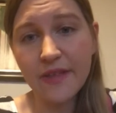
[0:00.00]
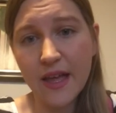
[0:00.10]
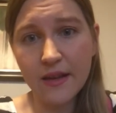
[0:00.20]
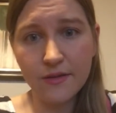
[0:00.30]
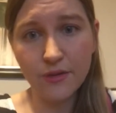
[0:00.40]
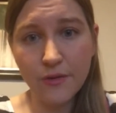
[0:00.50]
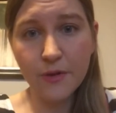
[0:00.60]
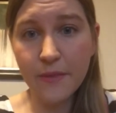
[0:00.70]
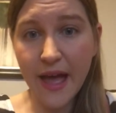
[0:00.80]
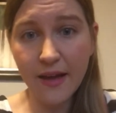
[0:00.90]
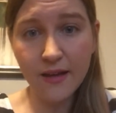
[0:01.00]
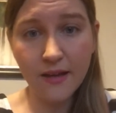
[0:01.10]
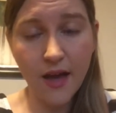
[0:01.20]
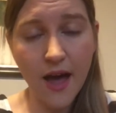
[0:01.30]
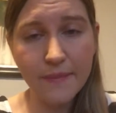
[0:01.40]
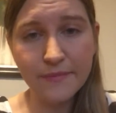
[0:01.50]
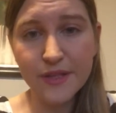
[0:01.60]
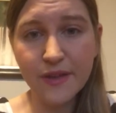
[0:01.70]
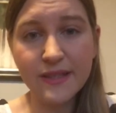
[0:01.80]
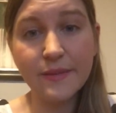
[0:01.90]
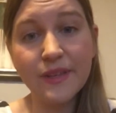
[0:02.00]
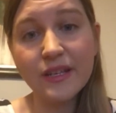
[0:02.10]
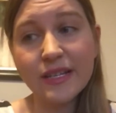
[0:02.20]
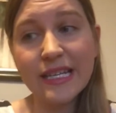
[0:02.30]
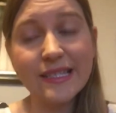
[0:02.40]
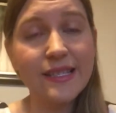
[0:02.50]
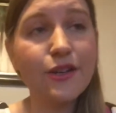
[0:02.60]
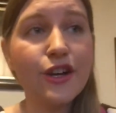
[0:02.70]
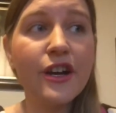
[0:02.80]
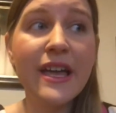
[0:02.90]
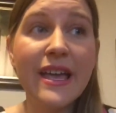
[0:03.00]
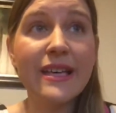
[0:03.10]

and then lower back, so that's something to consider.